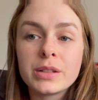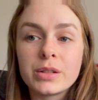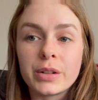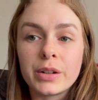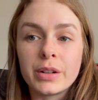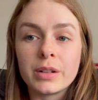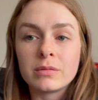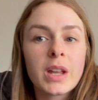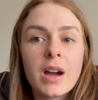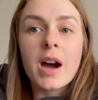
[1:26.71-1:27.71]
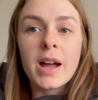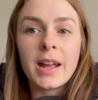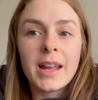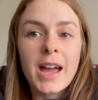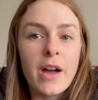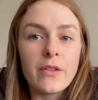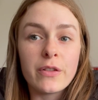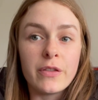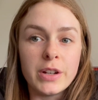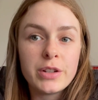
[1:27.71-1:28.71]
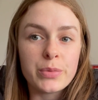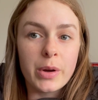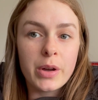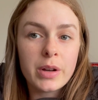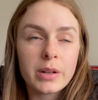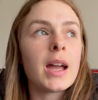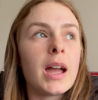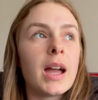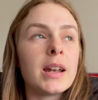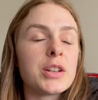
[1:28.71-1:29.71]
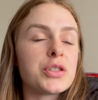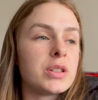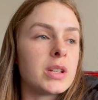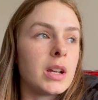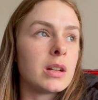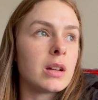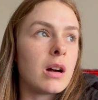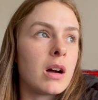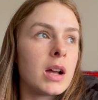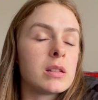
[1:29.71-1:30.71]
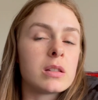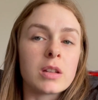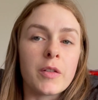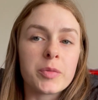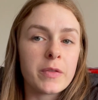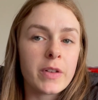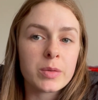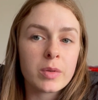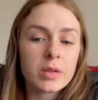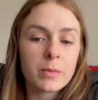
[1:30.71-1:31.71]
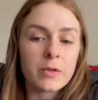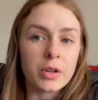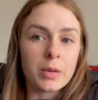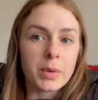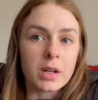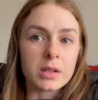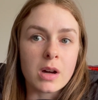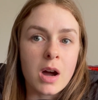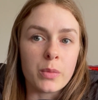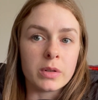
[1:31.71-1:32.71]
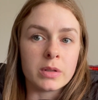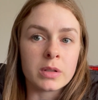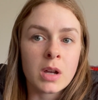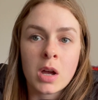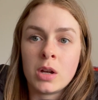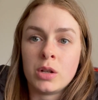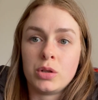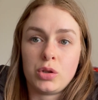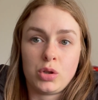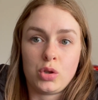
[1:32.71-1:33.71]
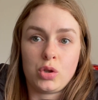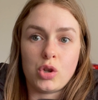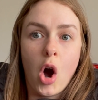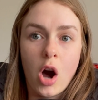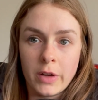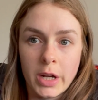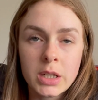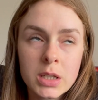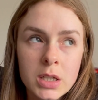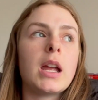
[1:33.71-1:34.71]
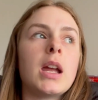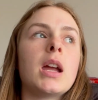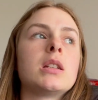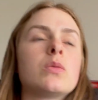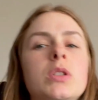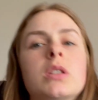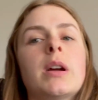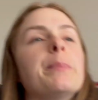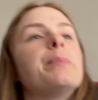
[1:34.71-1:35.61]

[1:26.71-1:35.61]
So I have finished work, and as you've seen, I stuffed my face with some food because I was starving. What's the time?